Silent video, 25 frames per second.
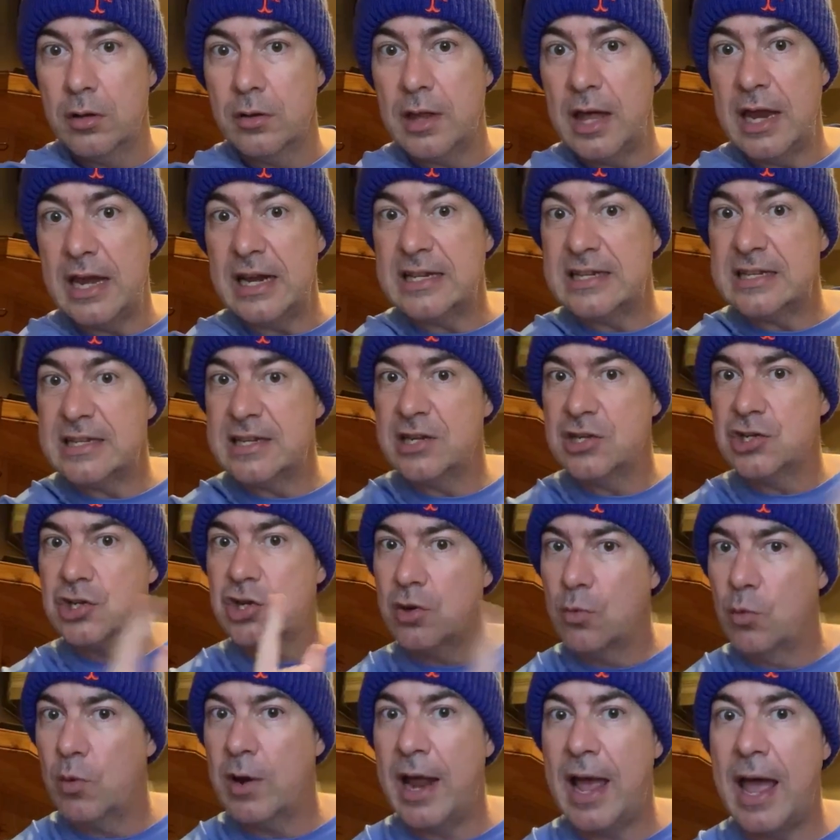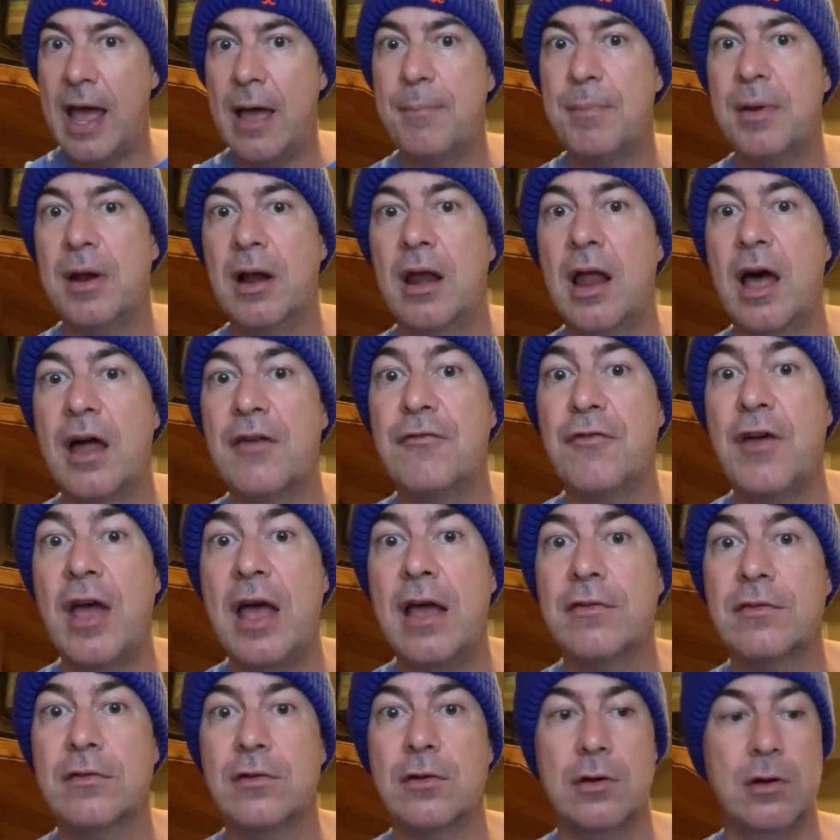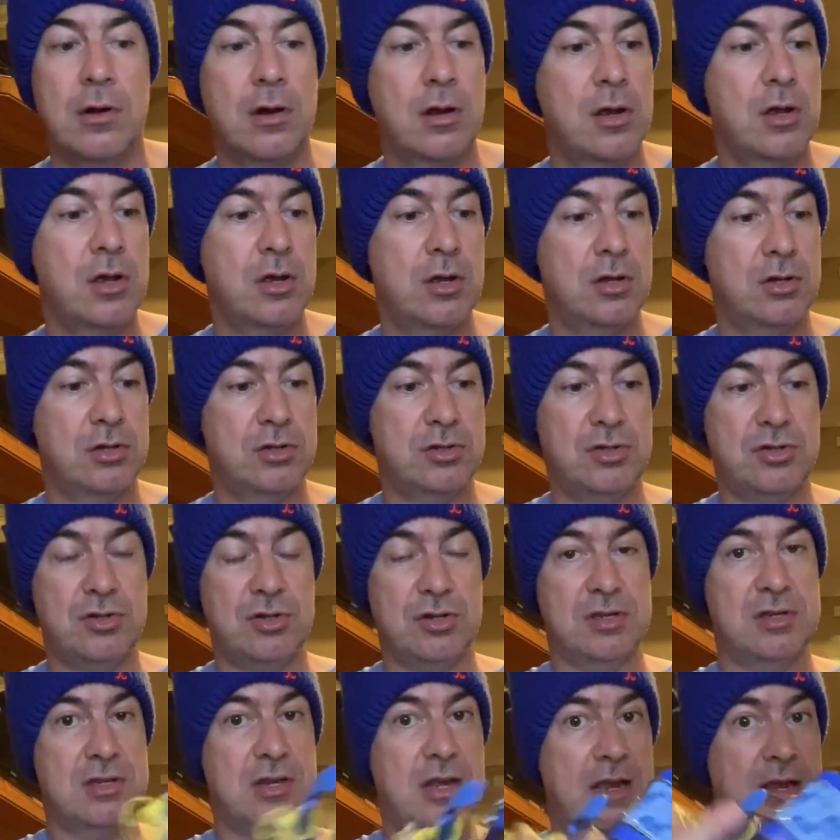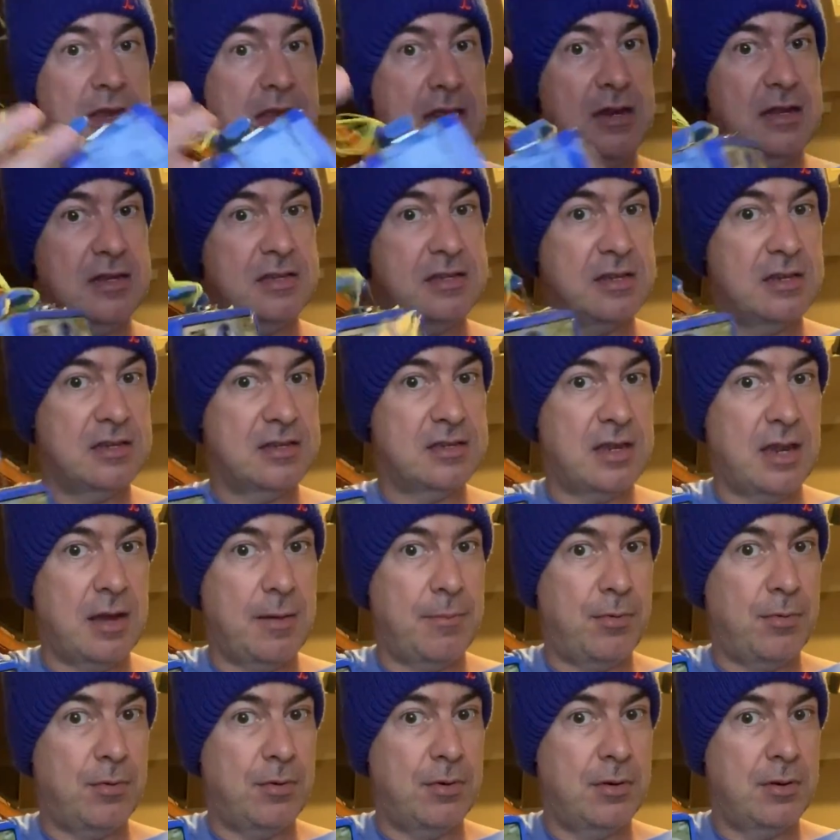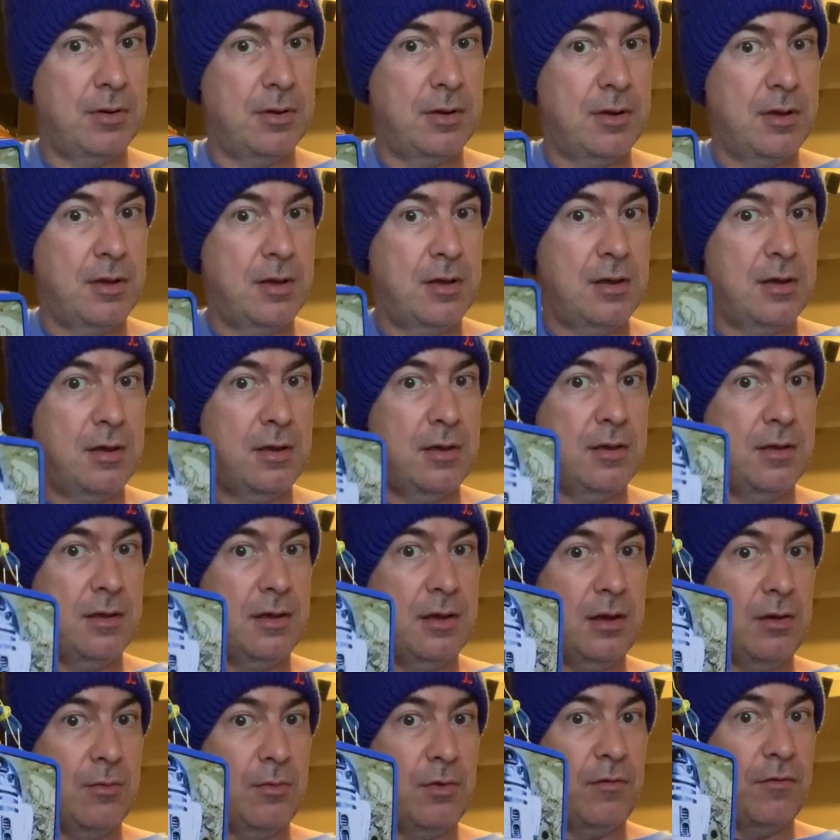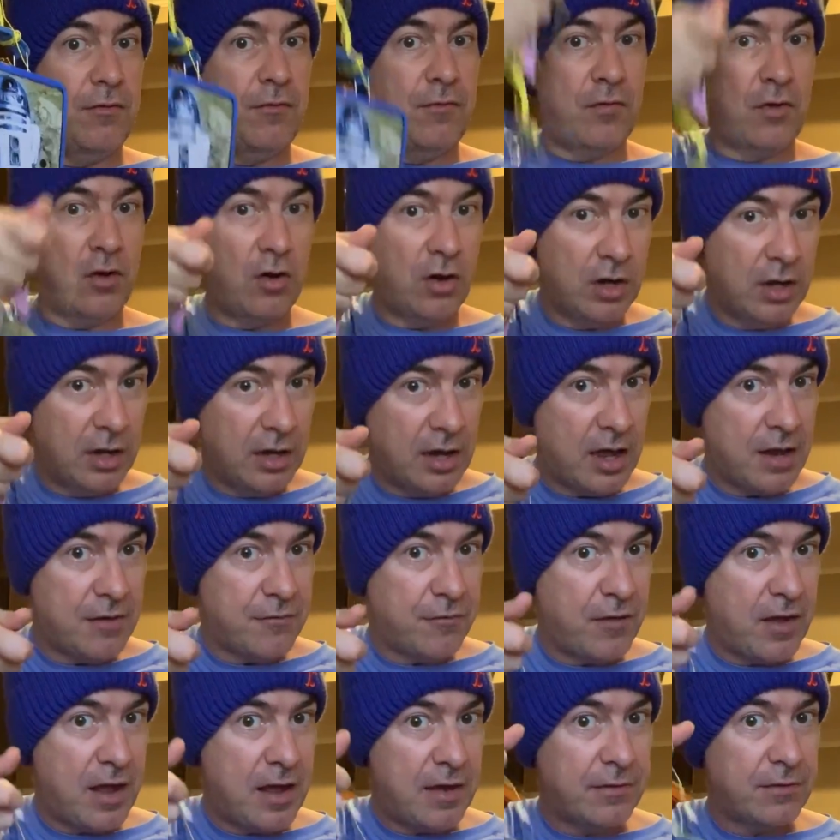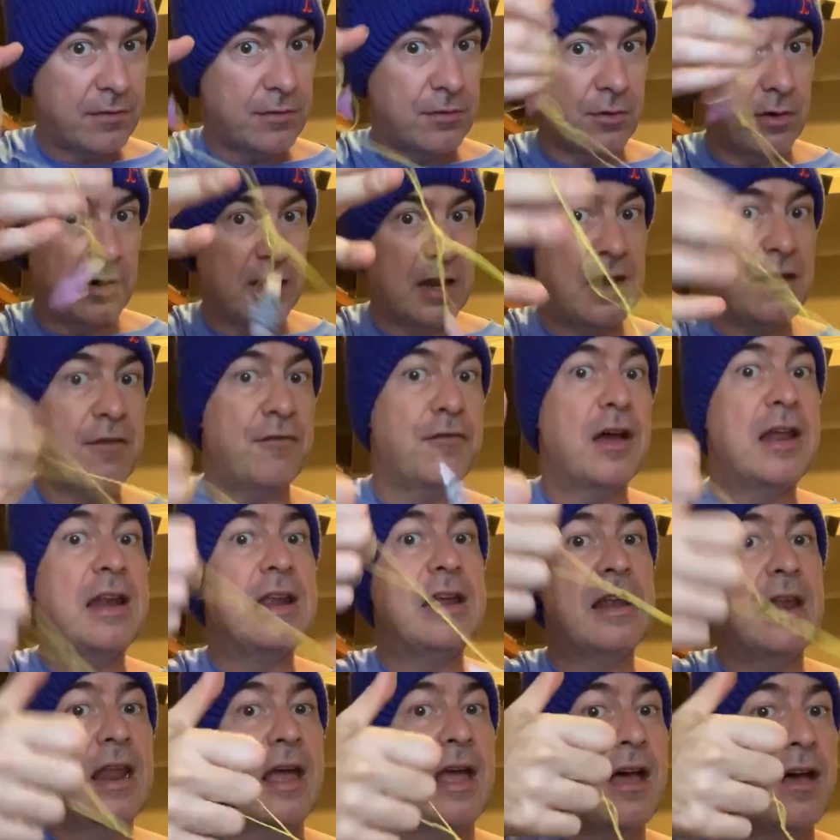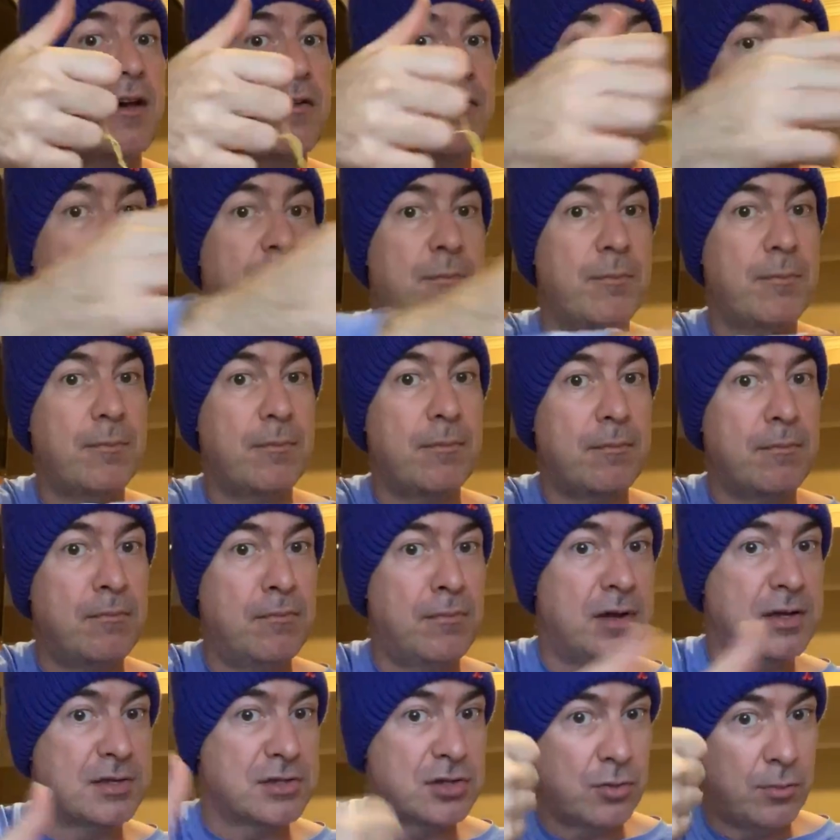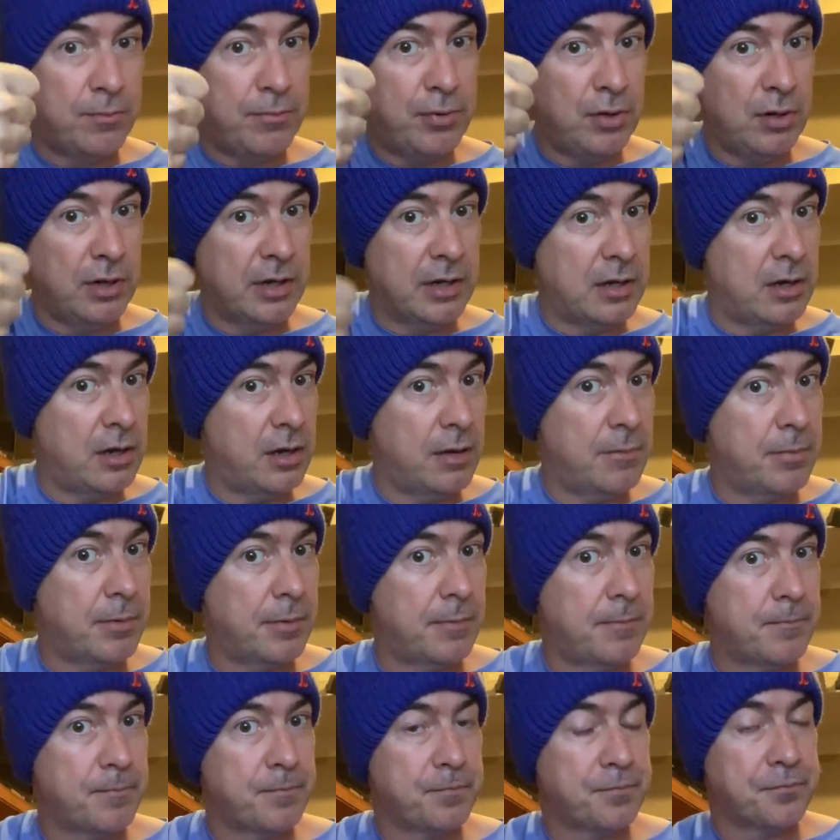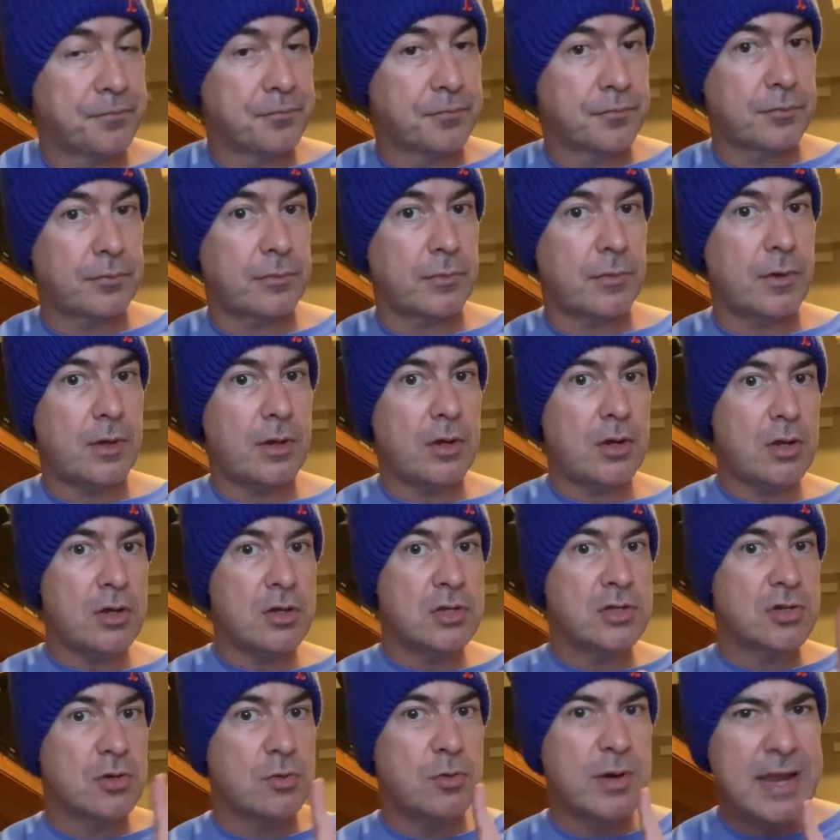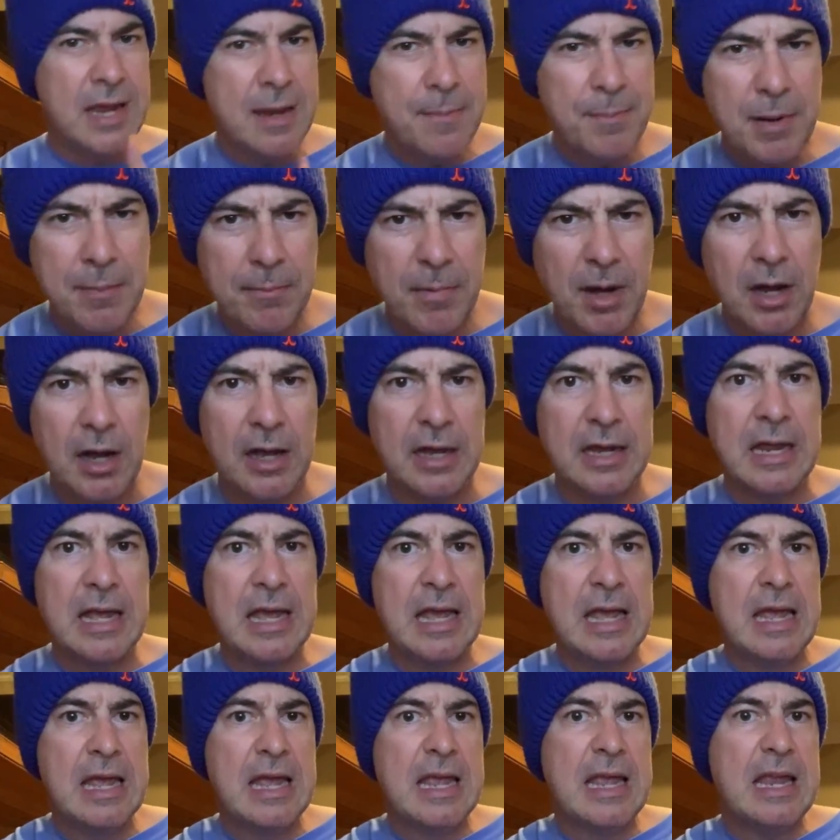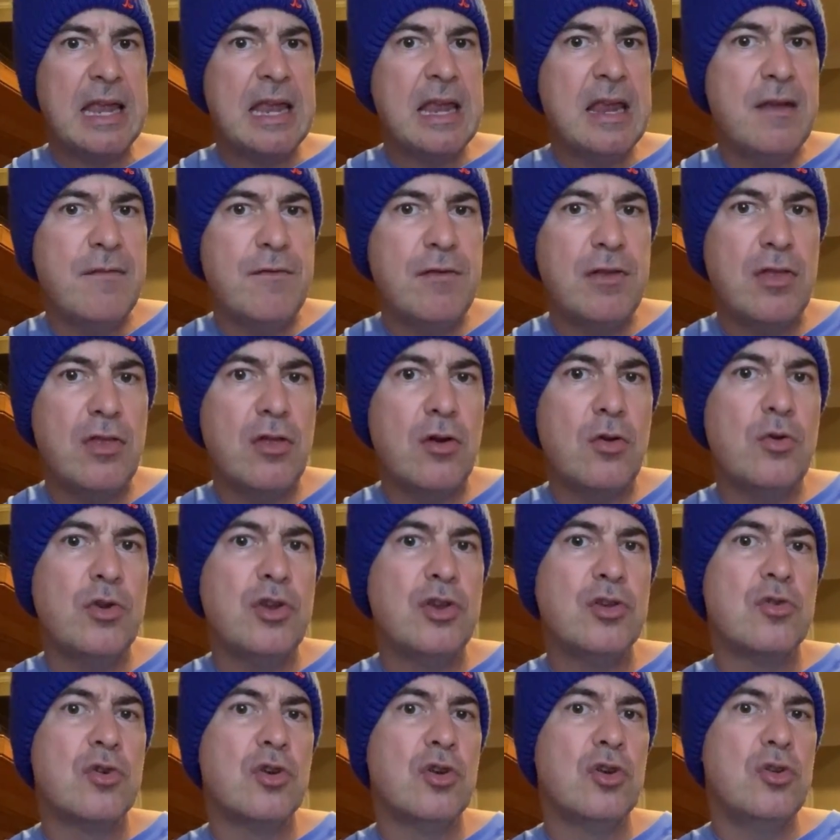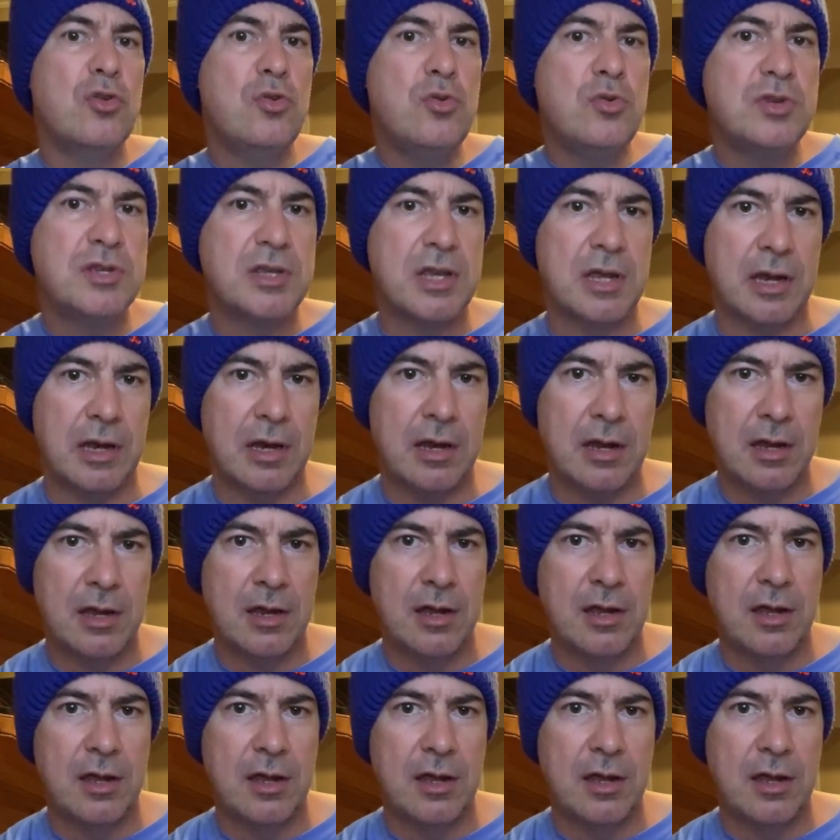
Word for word: that extension would happen a lot faster. Just like in this example, it would fall a lot faster if I didn't have a muscle pulling up. So keep in mind, even though you're losing,